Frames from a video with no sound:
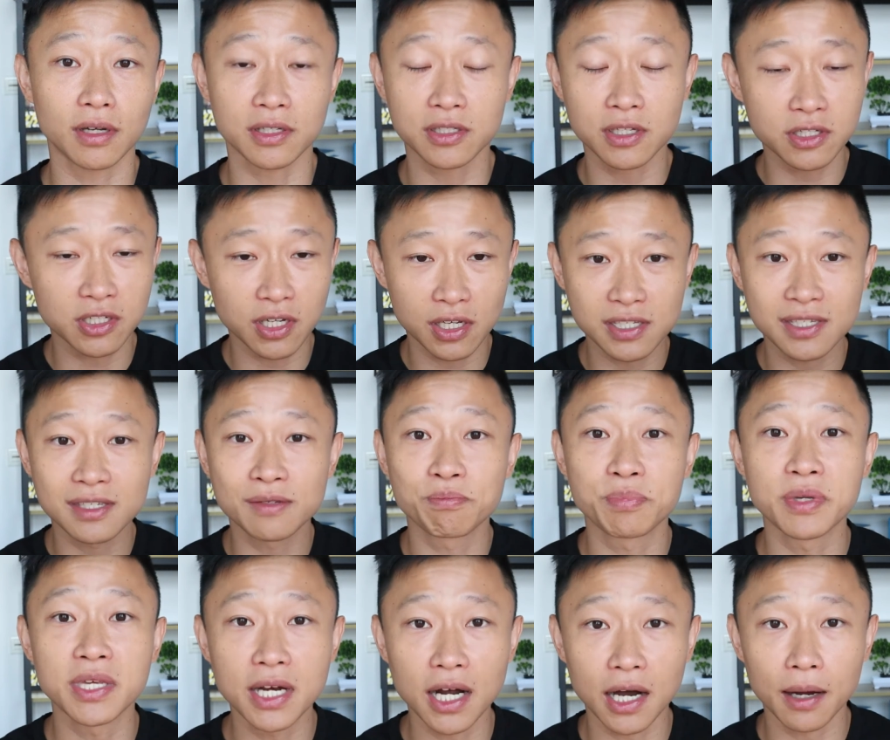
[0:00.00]
doesn't just
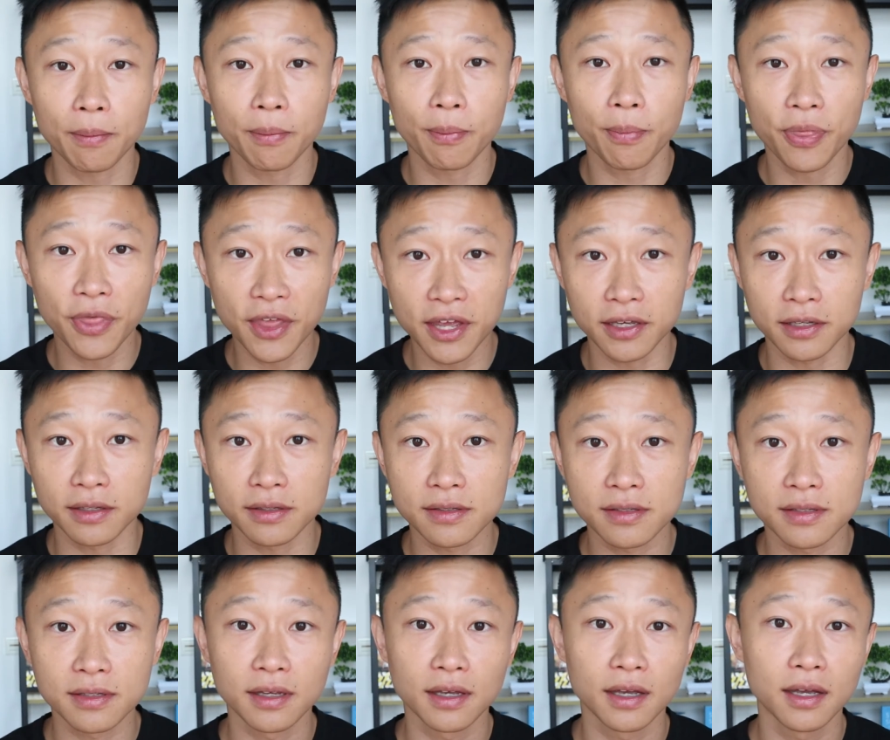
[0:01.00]
speed up
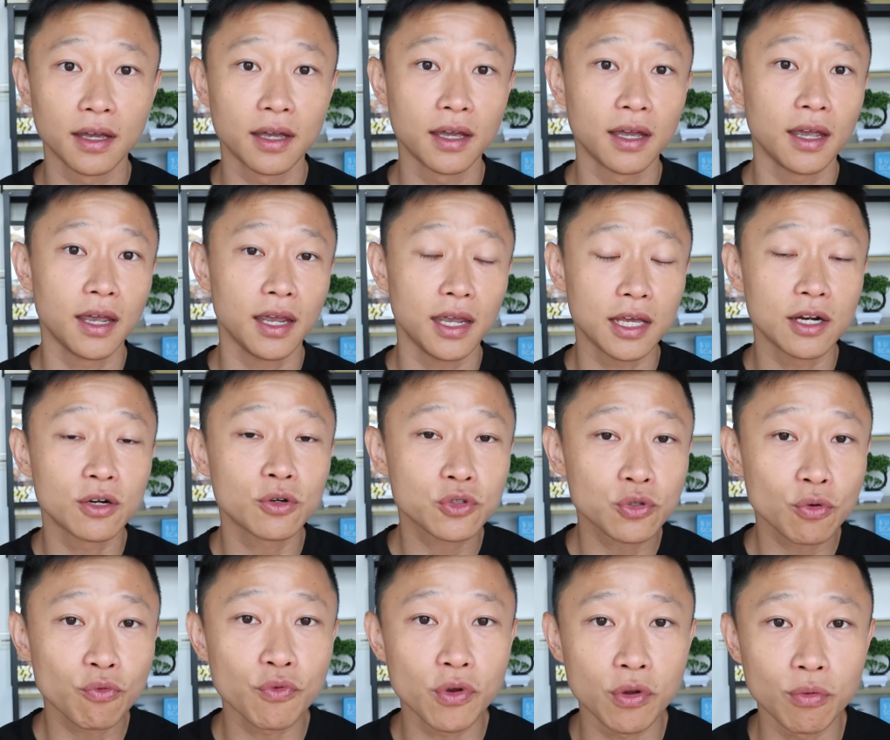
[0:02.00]
things, it
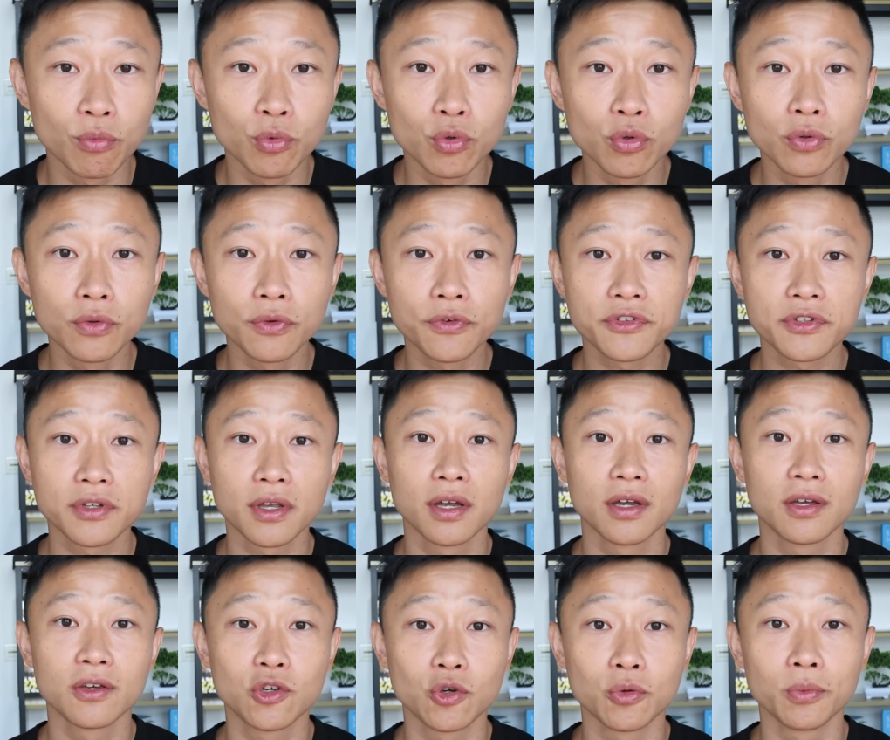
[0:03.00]
also removes
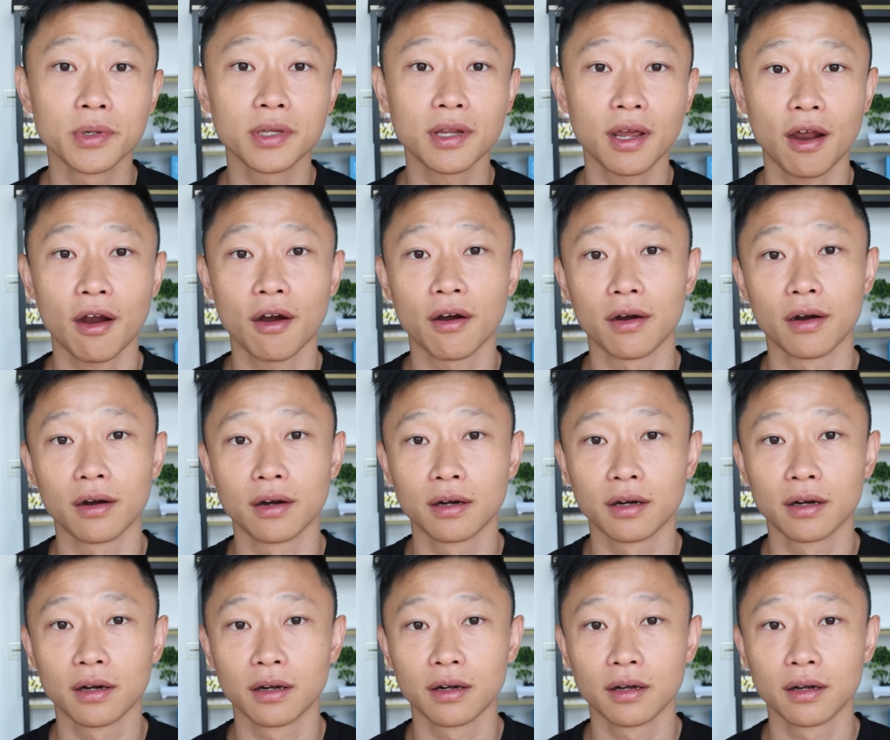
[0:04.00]
human error.